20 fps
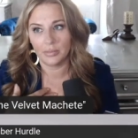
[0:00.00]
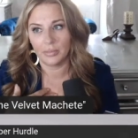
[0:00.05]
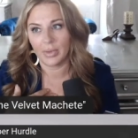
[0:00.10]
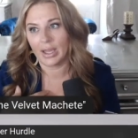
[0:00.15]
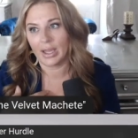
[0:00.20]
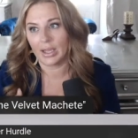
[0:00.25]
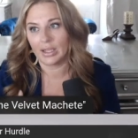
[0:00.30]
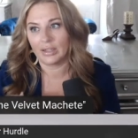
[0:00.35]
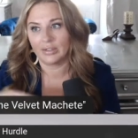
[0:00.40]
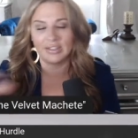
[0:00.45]

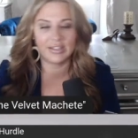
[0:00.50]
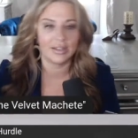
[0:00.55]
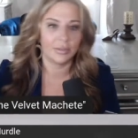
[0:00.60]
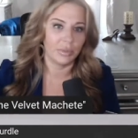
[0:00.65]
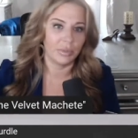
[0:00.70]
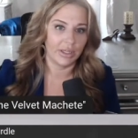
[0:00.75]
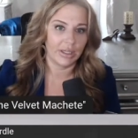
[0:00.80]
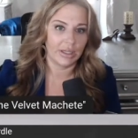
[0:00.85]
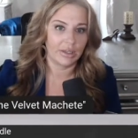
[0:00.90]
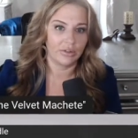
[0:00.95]
my
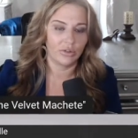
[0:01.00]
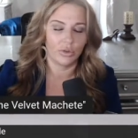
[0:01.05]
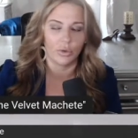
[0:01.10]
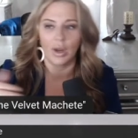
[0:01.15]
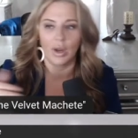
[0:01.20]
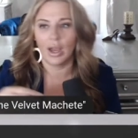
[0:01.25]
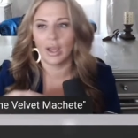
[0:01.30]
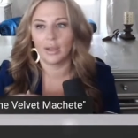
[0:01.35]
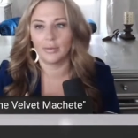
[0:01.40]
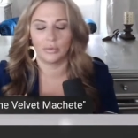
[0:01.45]
siblings,
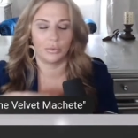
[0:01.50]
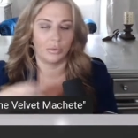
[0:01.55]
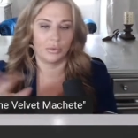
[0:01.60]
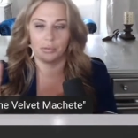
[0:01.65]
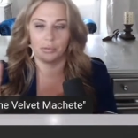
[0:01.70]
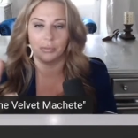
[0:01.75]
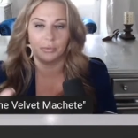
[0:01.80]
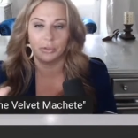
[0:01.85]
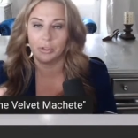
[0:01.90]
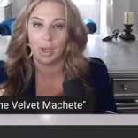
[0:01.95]
or I,
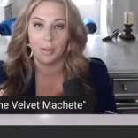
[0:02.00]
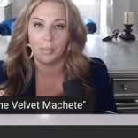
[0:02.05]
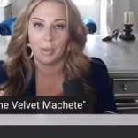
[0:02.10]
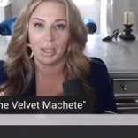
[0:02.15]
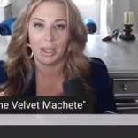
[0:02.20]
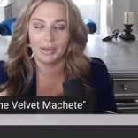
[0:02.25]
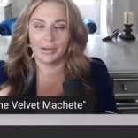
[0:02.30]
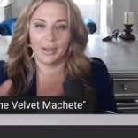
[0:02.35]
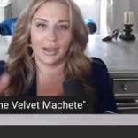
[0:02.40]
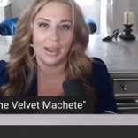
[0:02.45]
not oh. mine.